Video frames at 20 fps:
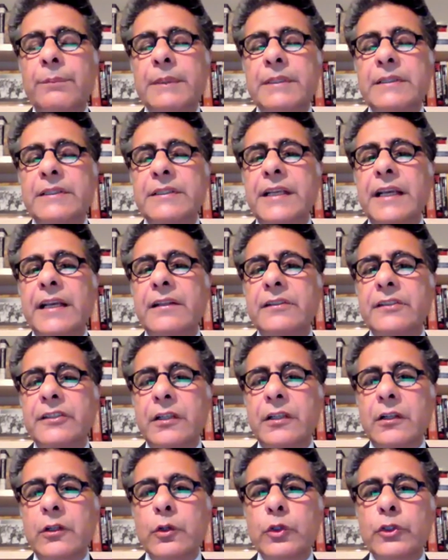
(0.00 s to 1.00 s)
and scale
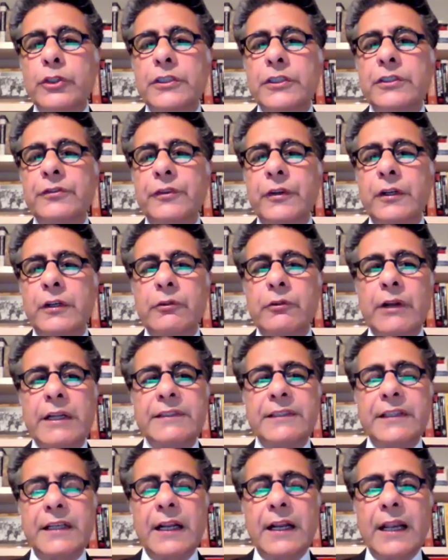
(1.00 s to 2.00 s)
solutions for
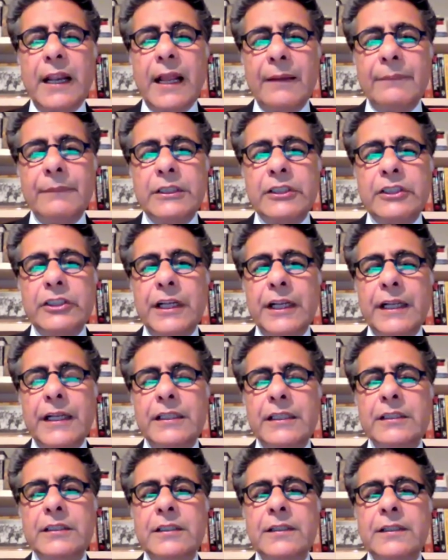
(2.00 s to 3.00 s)
addressing climate
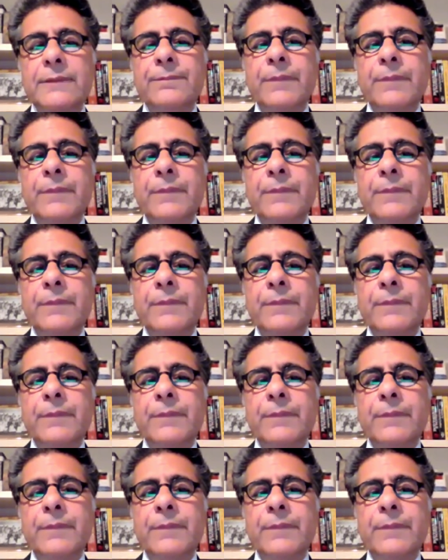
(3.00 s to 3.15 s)
change,